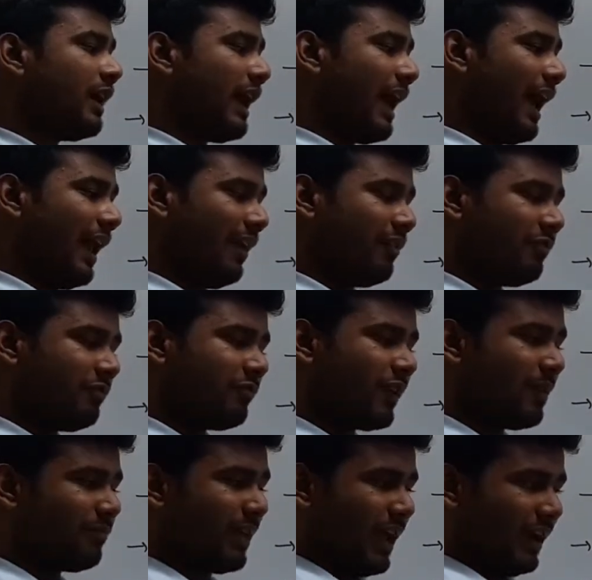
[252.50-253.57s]
and
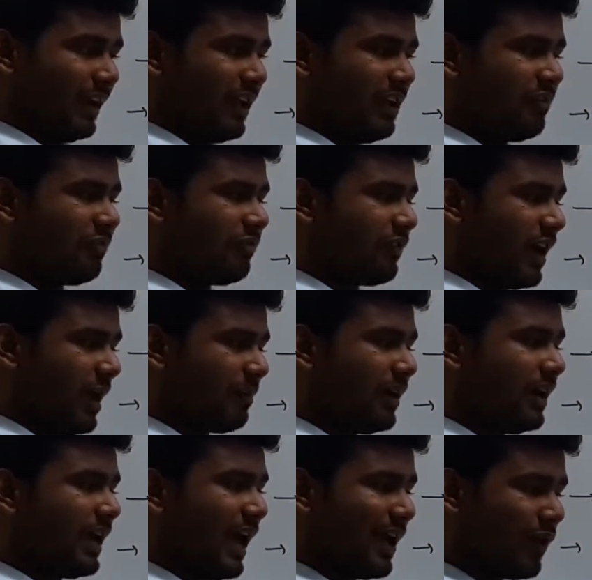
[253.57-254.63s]
from that, if
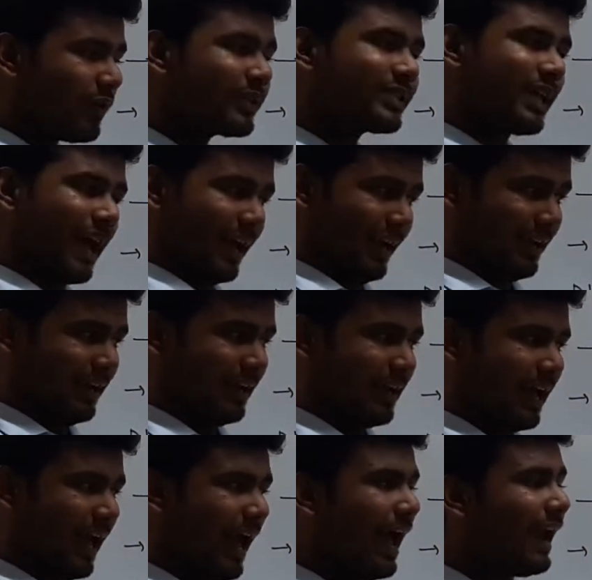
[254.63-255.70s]
carbon dioxide
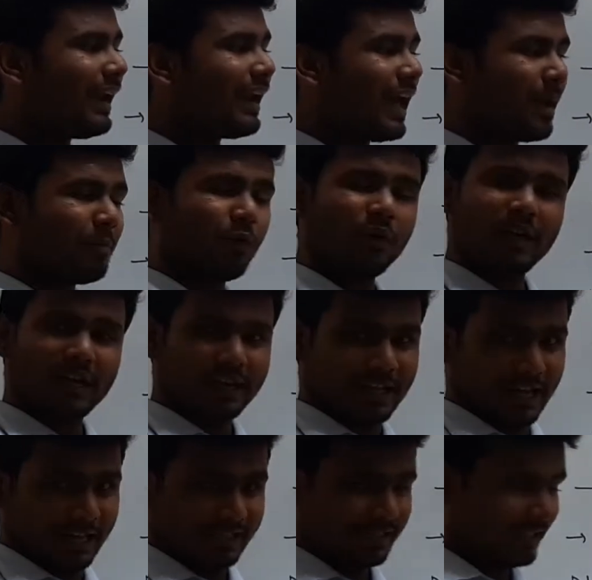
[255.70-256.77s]
and ammonia
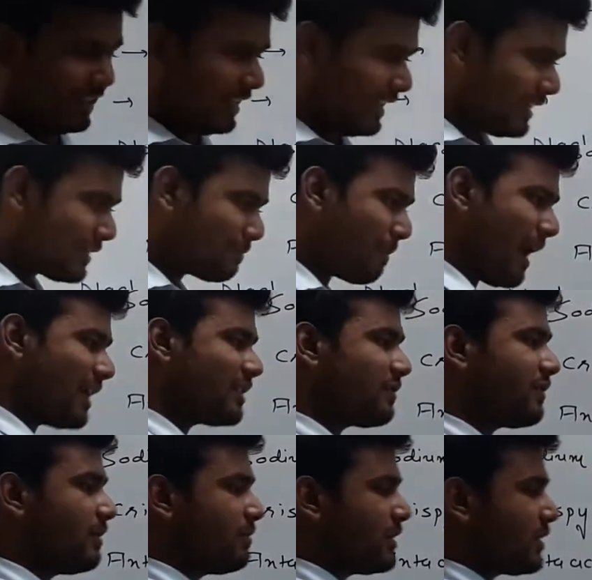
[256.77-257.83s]
gas is
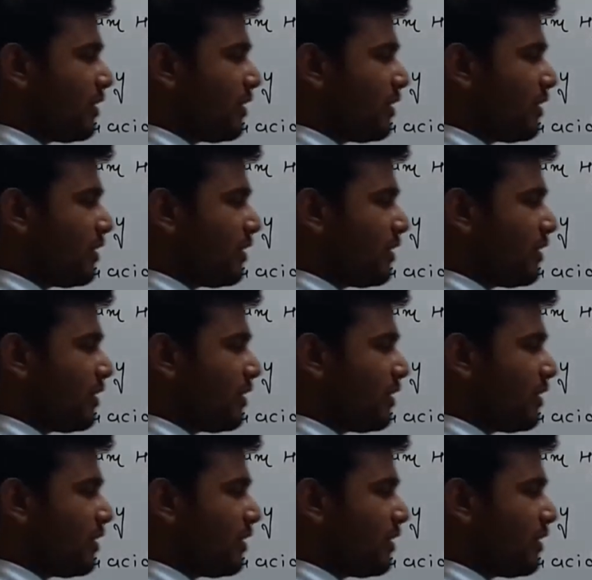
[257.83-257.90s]
passed from the